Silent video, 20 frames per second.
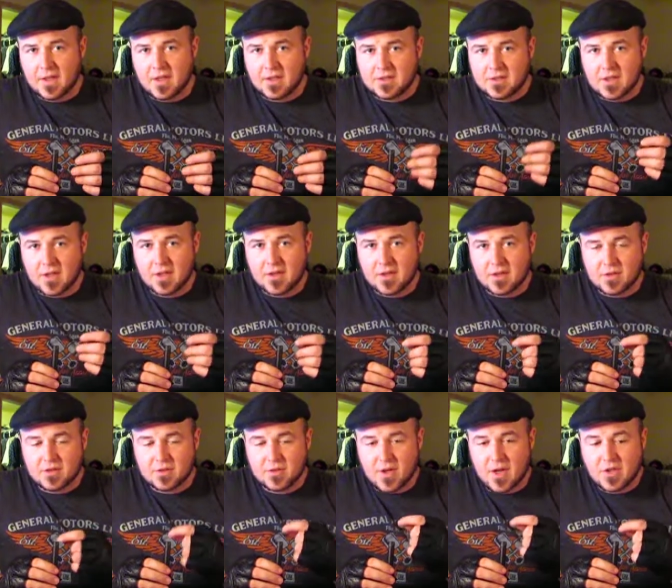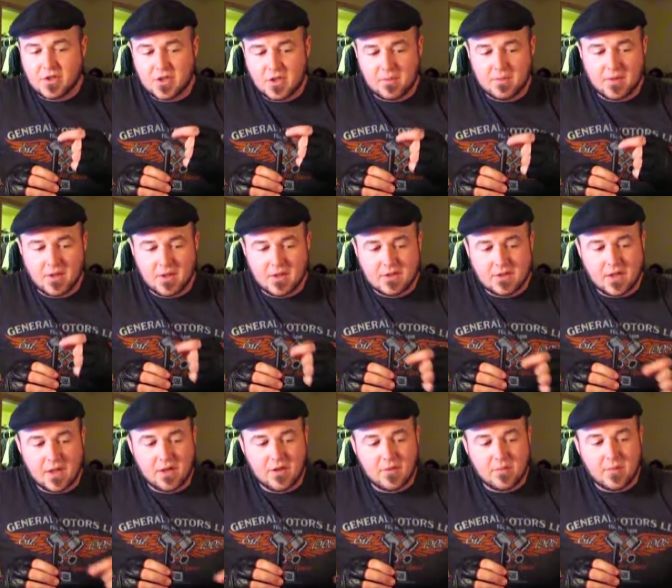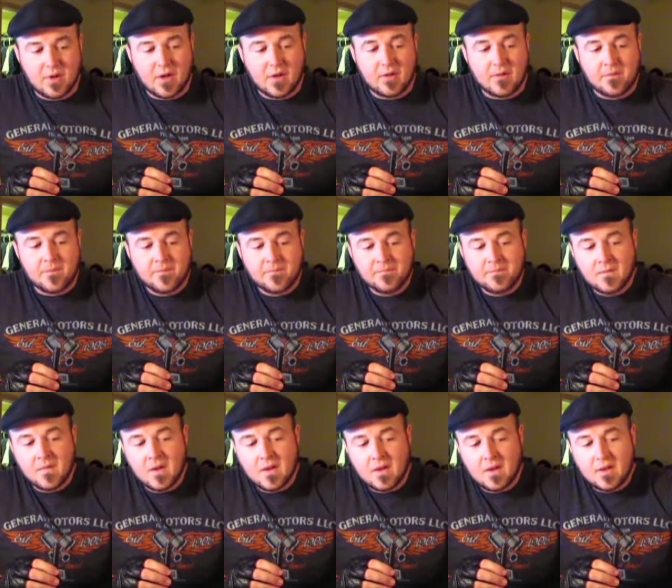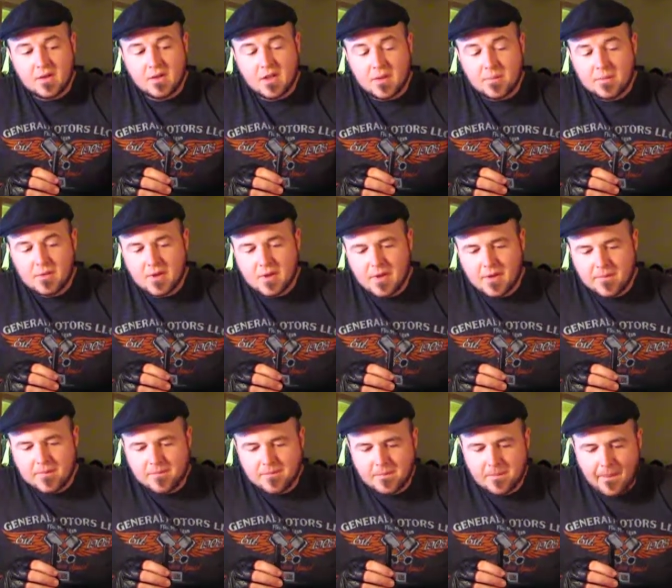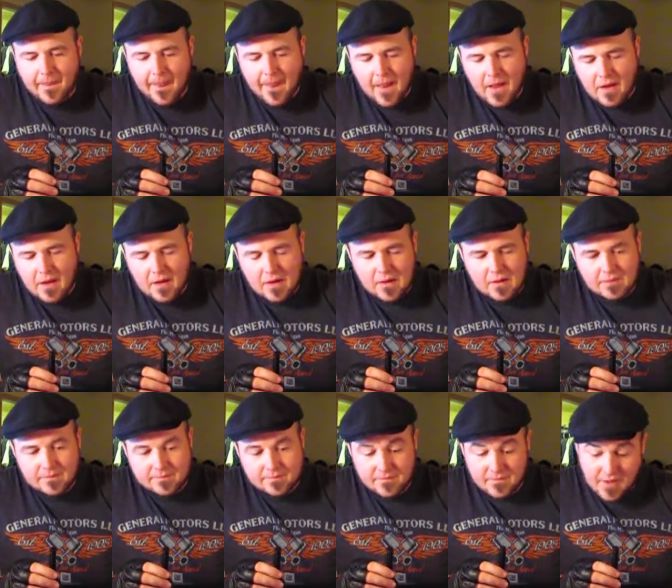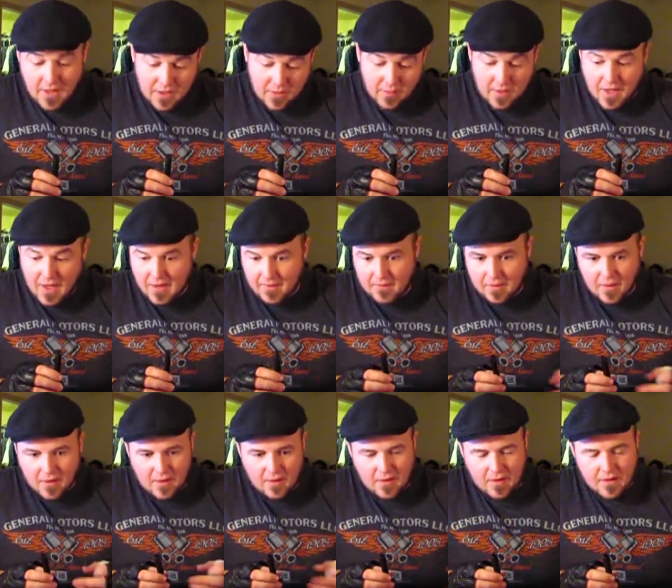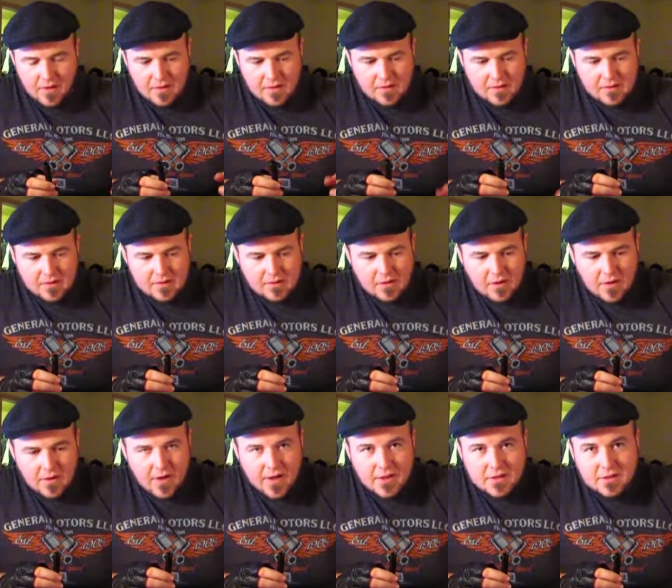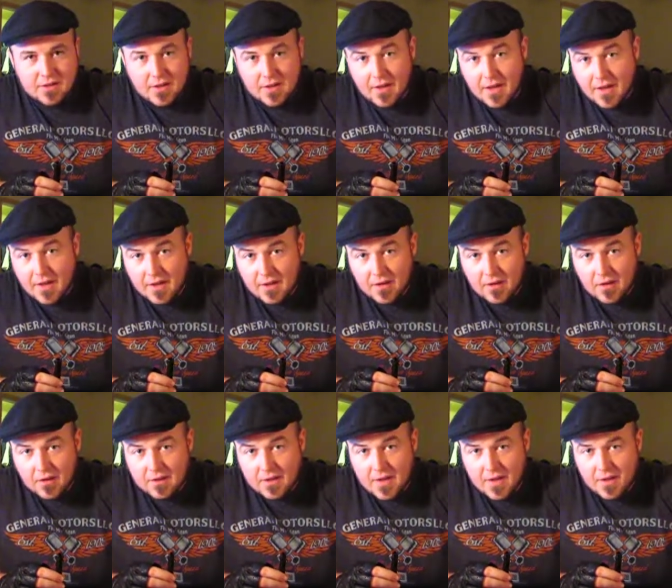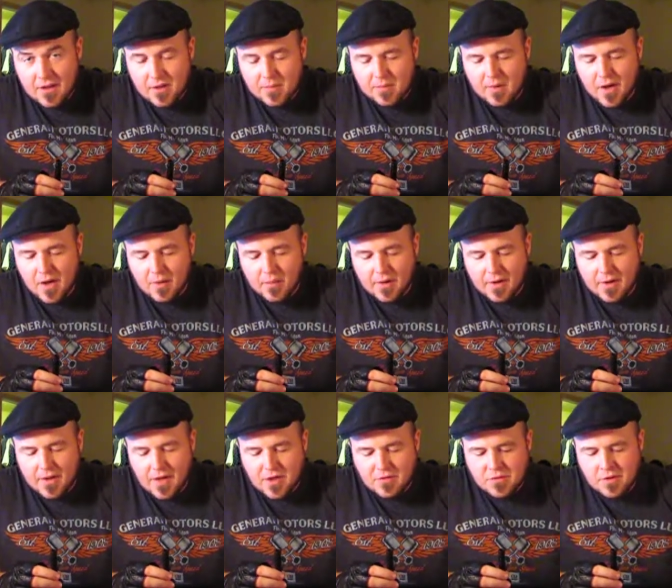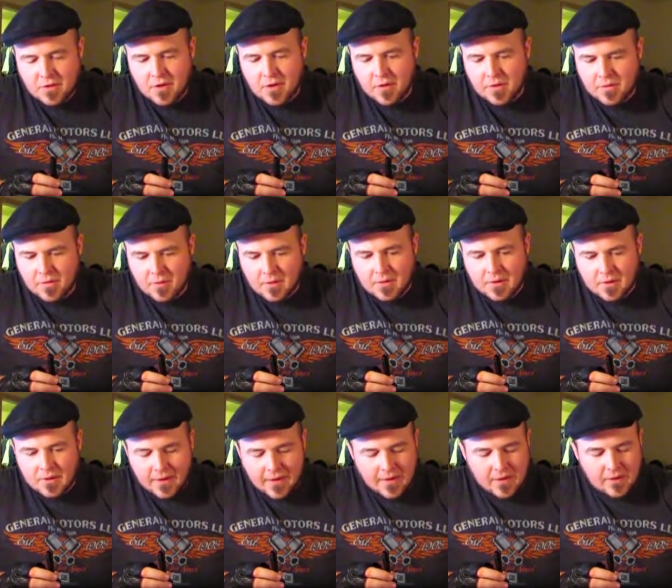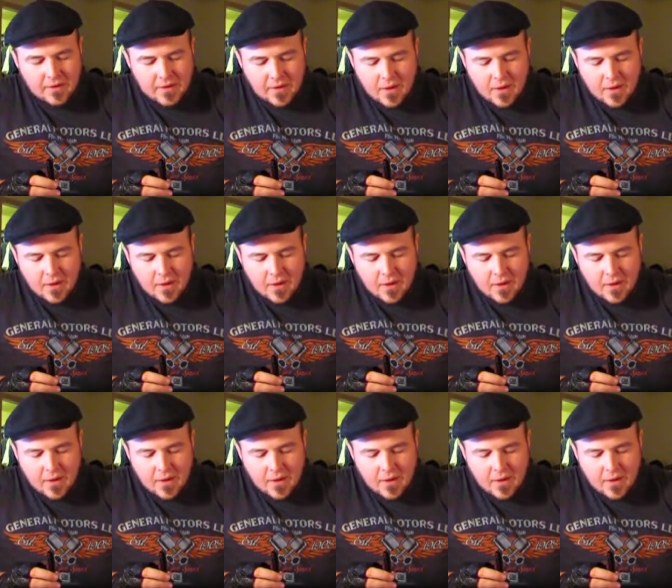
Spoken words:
it's not going to scratch up the inside of your barrel. Typically, now that we have our XD9 here all taken apart, we can actually go through and clean it.